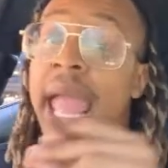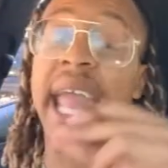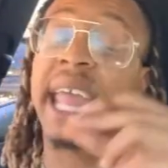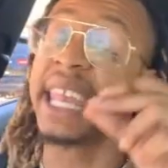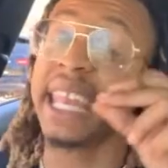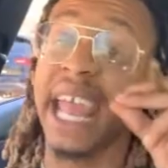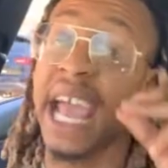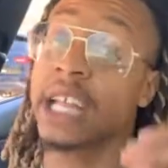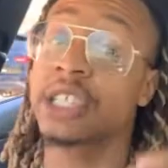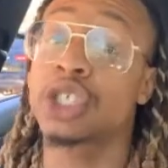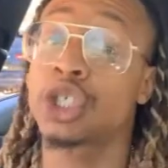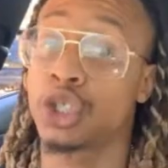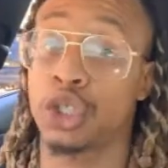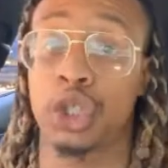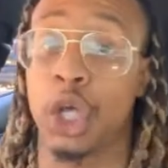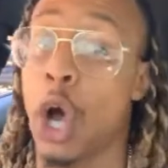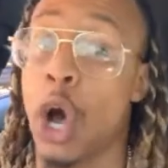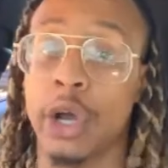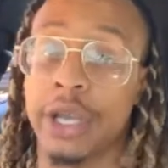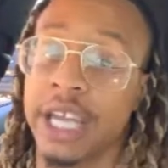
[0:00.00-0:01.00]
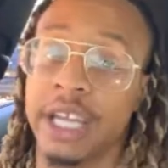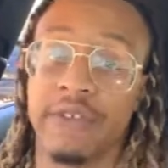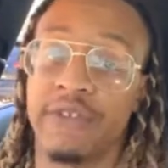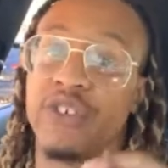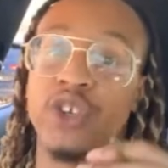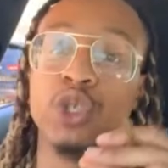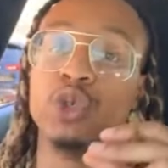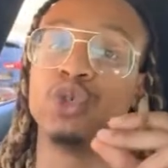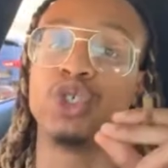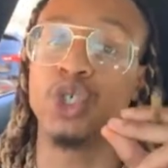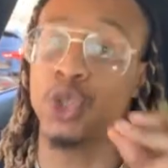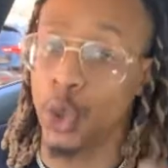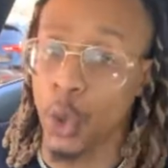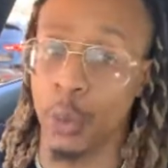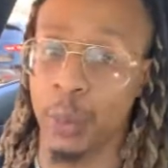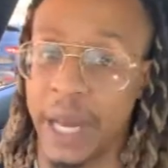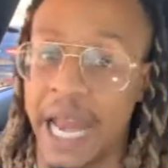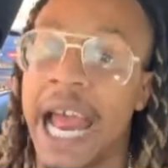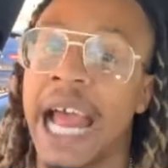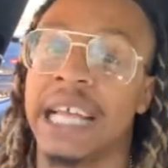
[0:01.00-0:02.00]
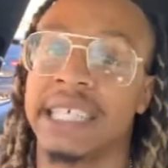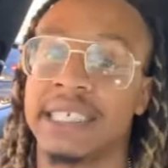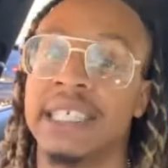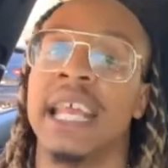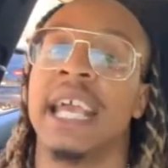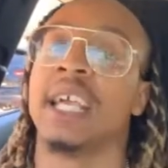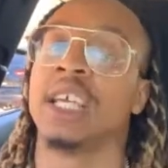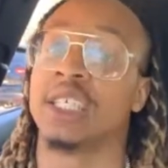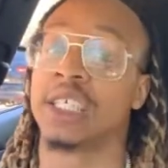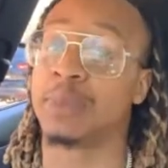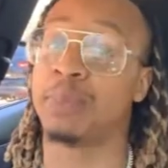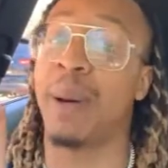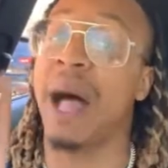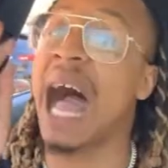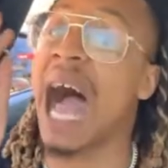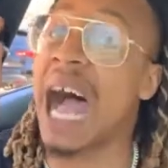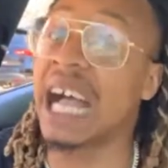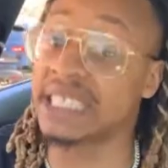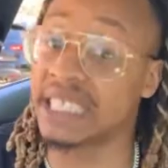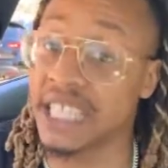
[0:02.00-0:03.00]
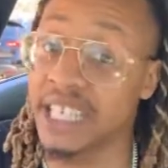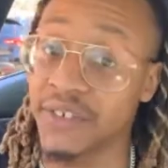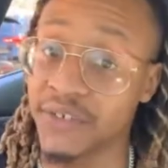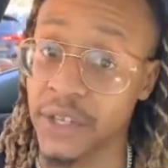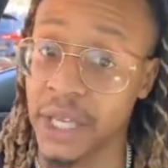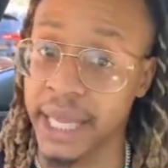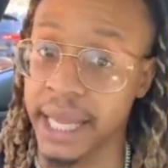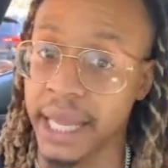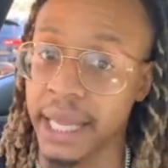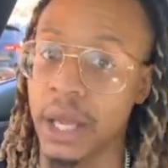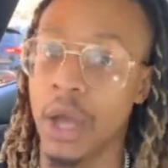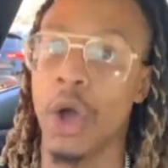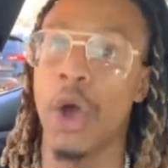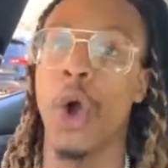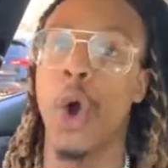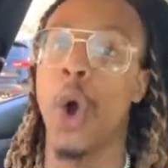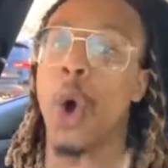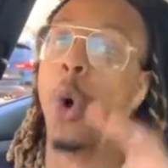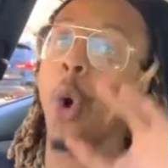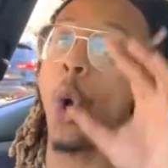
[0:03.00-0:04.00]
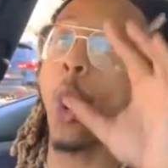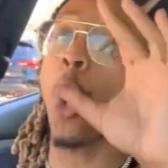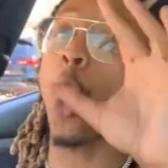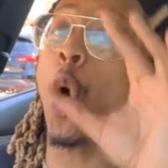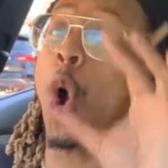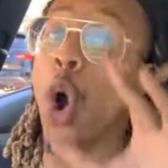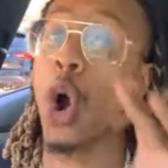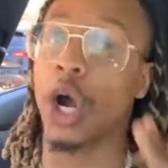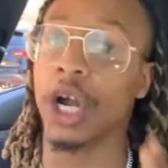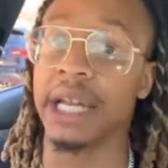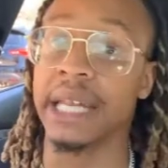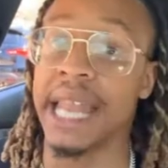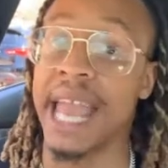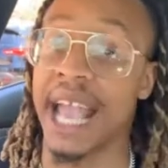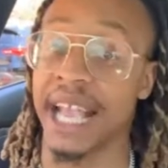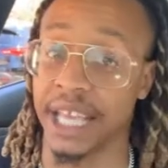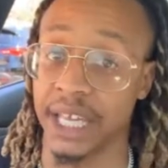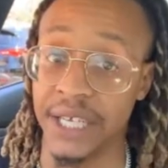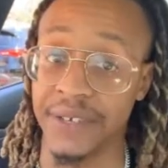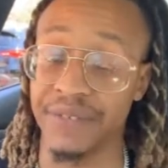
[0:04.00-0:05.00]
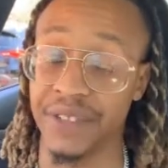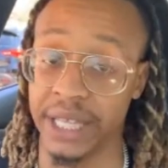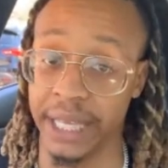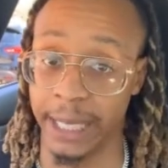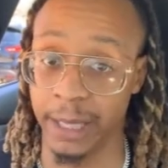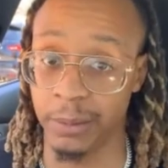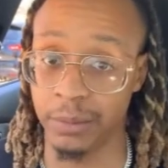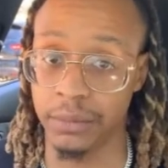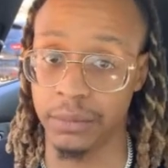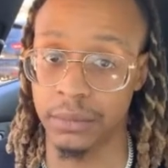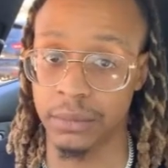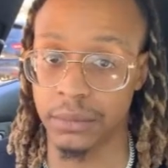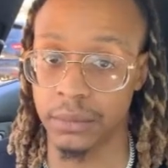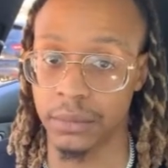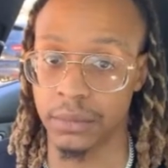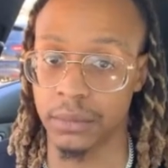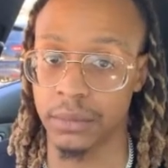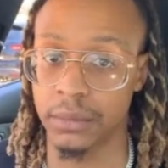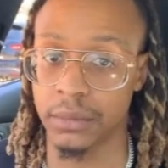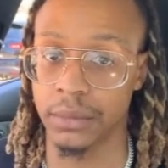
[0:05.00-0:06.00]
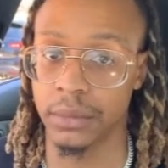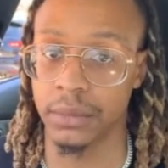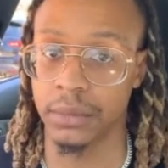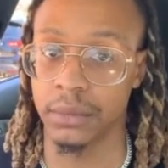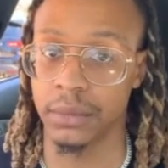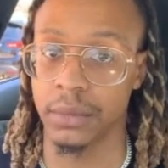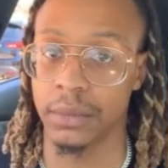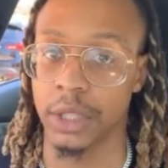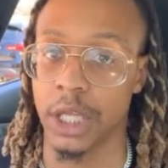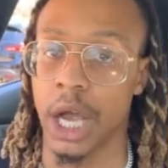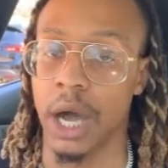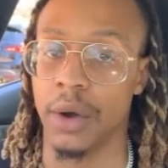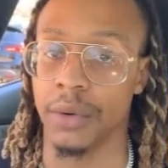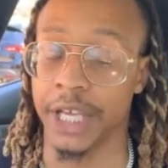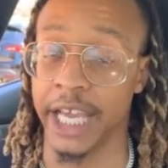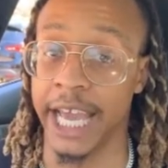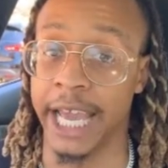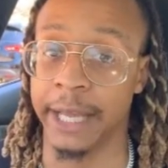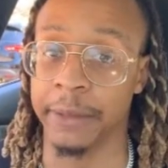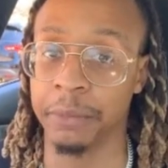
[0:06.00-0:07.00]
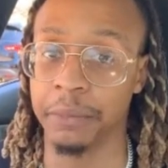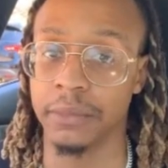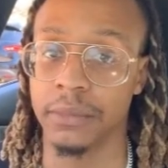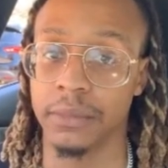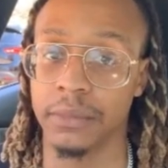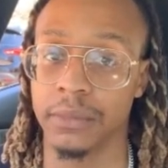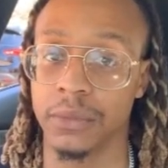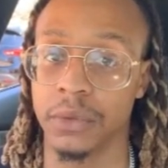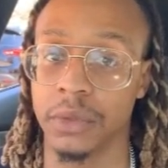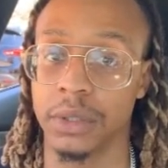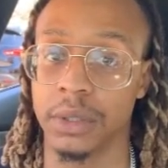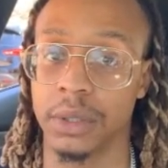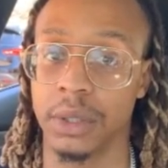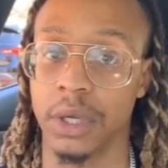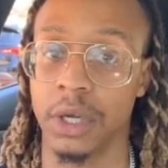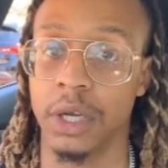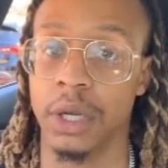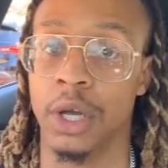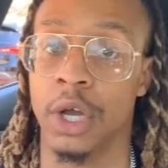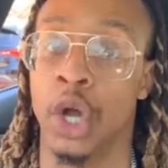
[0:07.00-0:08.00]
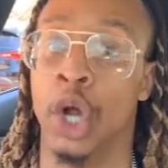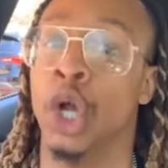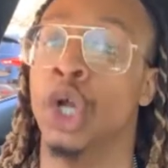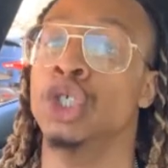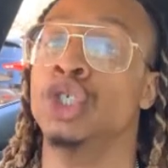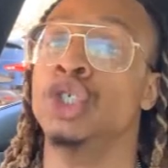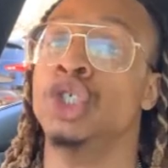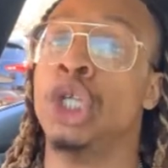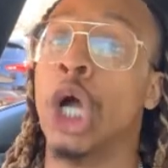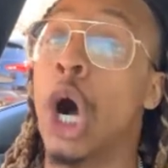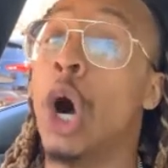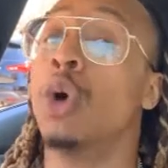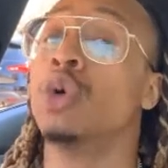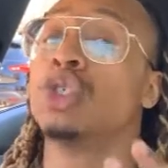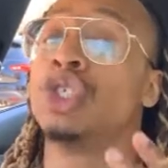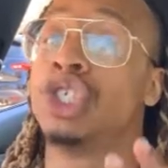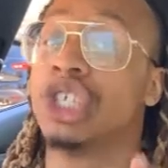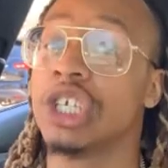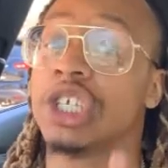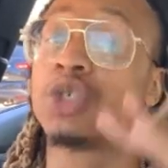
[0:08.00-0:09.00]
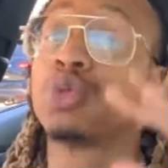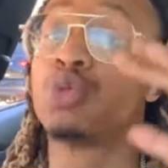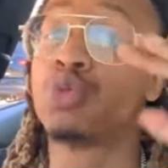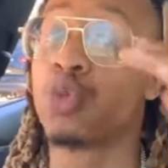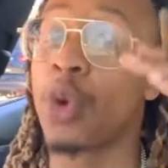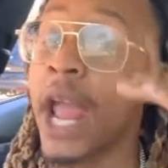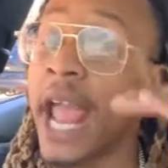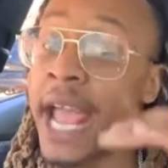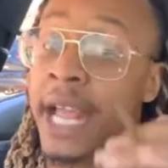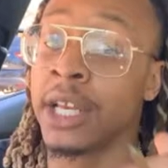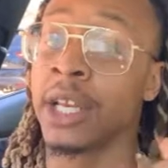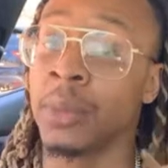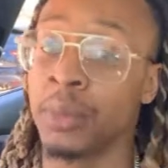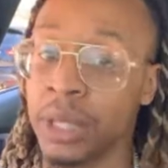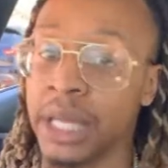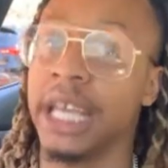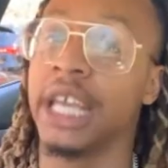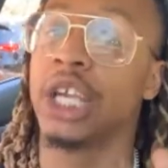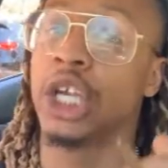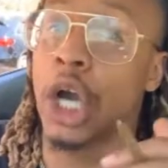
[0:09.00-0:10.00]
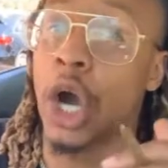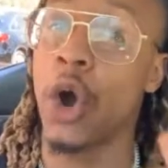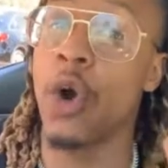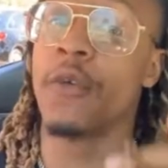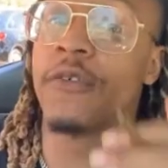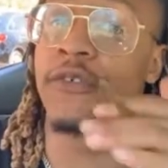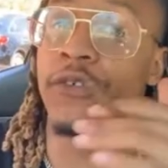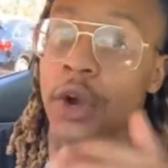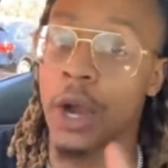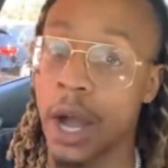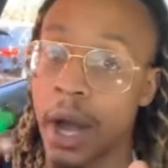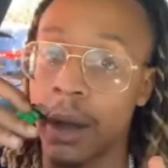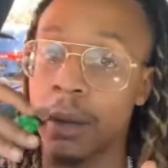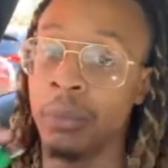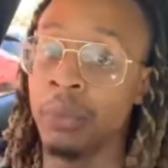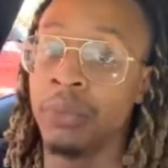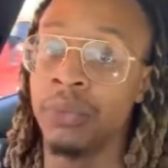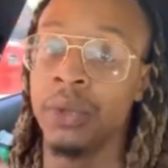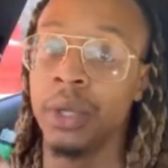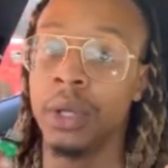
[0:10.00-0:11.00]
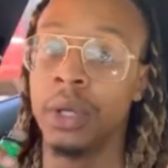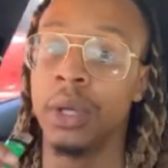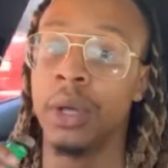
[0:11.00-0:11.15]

And that's talking for you stupid ass niggas positively or negatively. Okay? Don't just randomly go from,